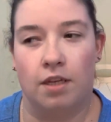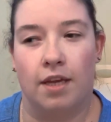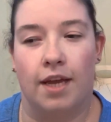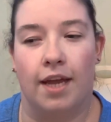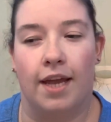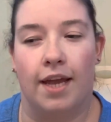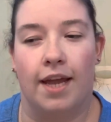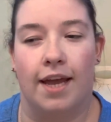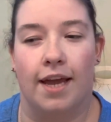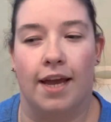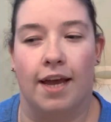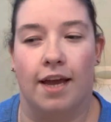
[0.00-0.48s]

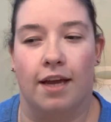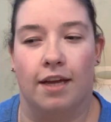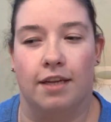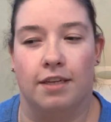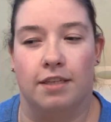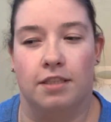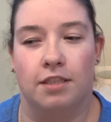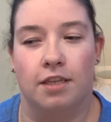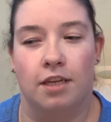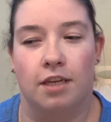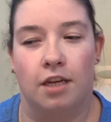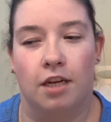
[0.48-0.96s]

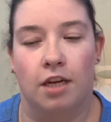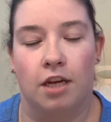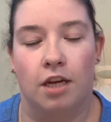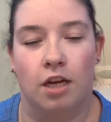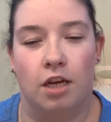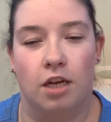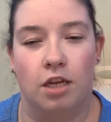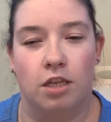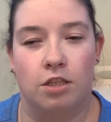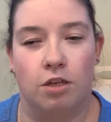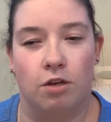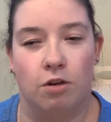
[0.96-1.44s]
And
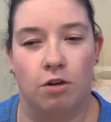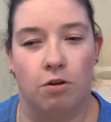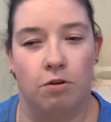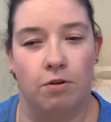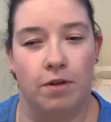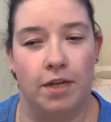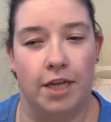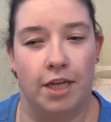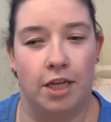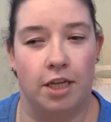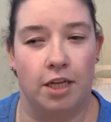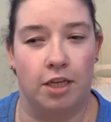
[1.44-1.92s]
so
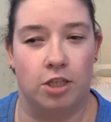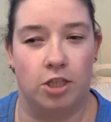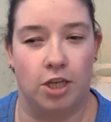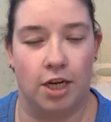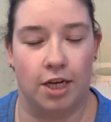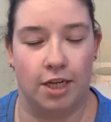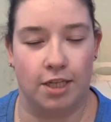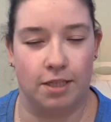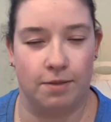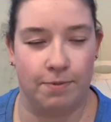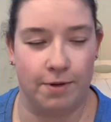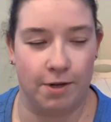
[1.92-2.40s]
he
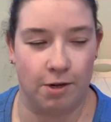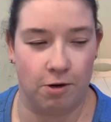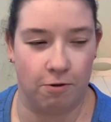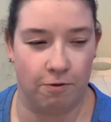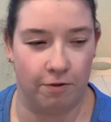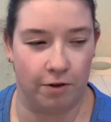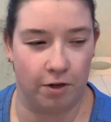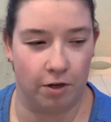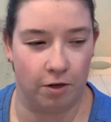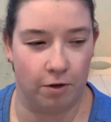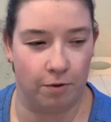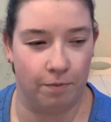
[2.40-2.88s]
checks me
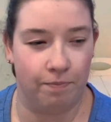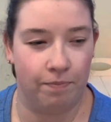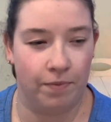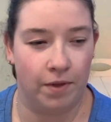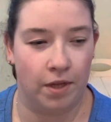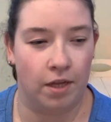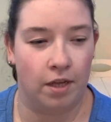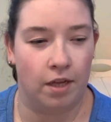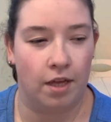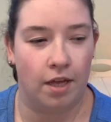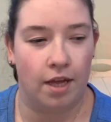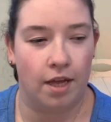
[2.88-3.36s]
over
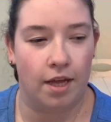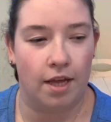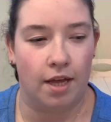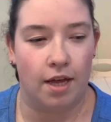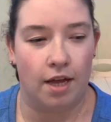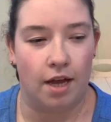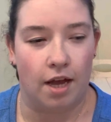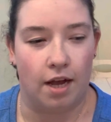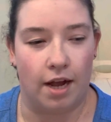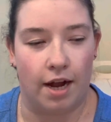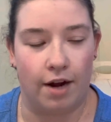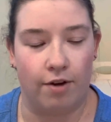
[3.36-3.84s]

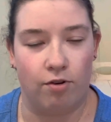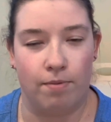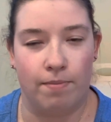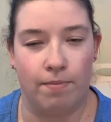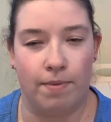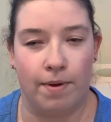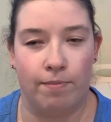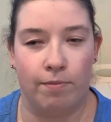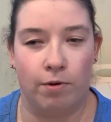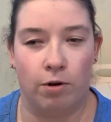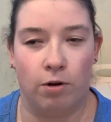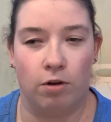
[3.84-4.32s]
I
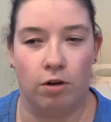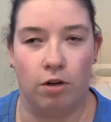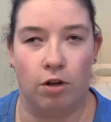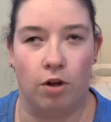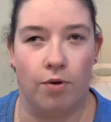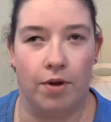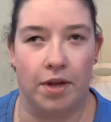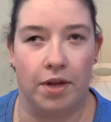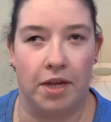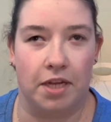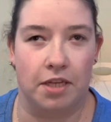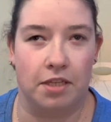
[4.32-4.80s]
remember
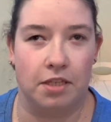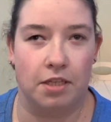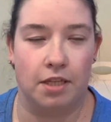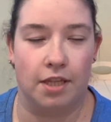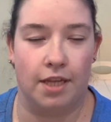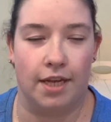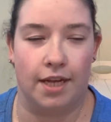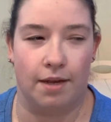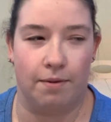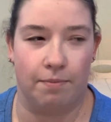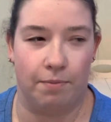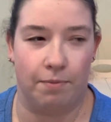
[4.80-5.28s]
going into
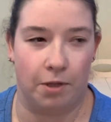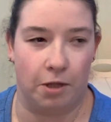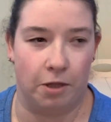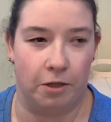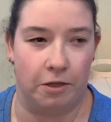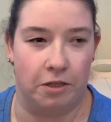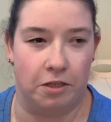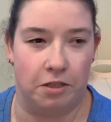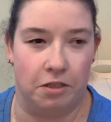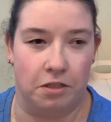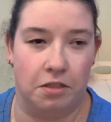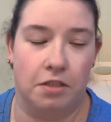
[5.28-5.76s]
the
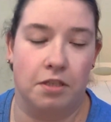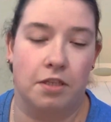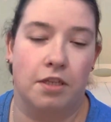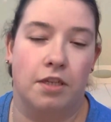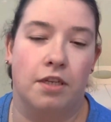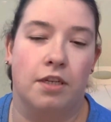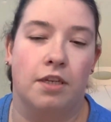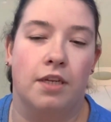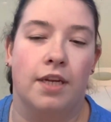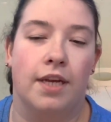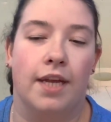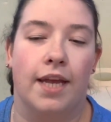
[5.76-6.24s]
ambulance
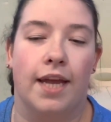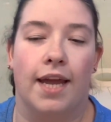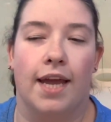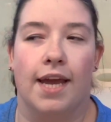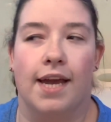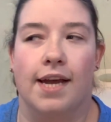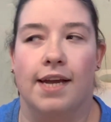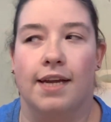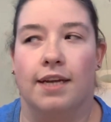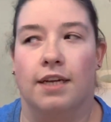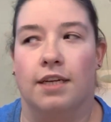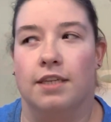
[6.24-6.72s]

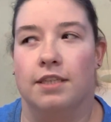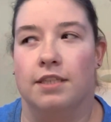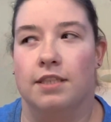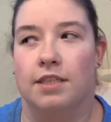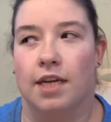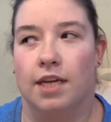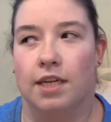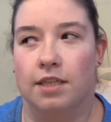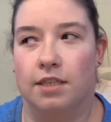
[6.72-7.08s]
and